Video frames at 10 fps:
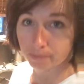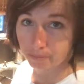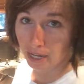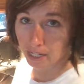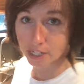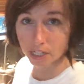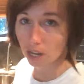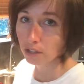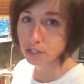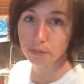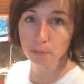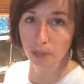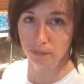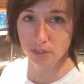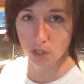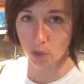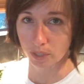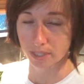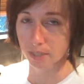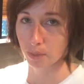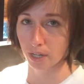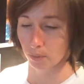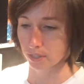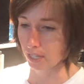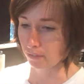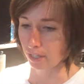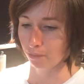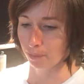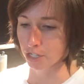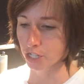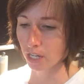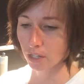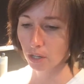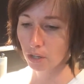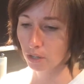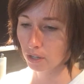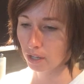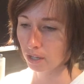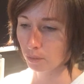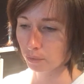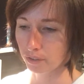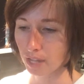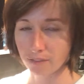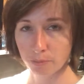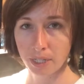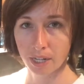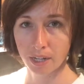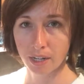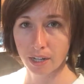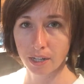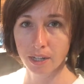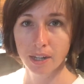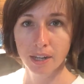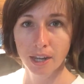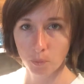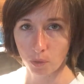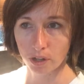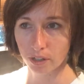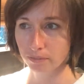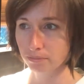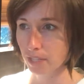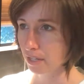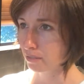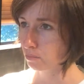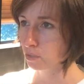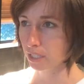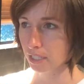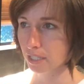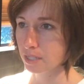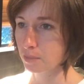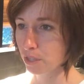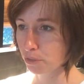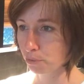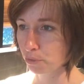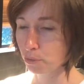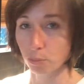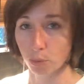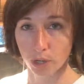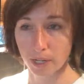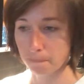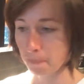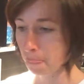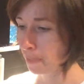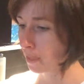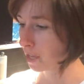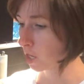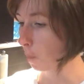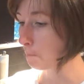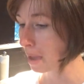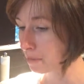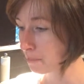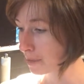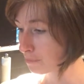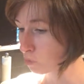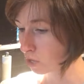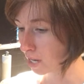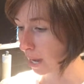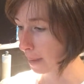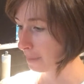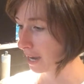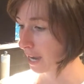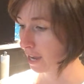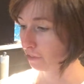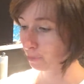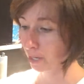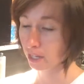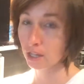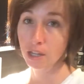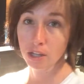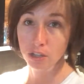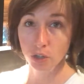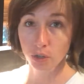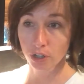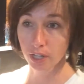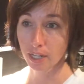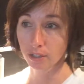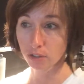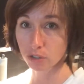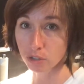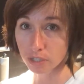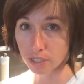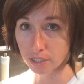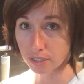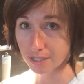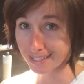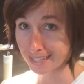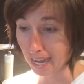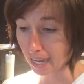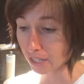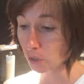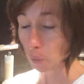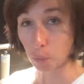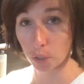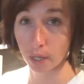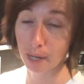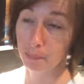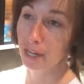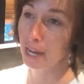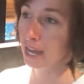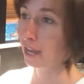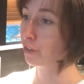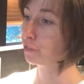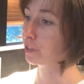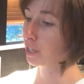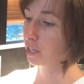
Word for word: my Shakeology for breakfast always. That's what I always have. I have my shake with half a banana in it and water. That really gets me through the morning. You know, maybe mid-morning I might have my yogurt and granola snack, or I might have,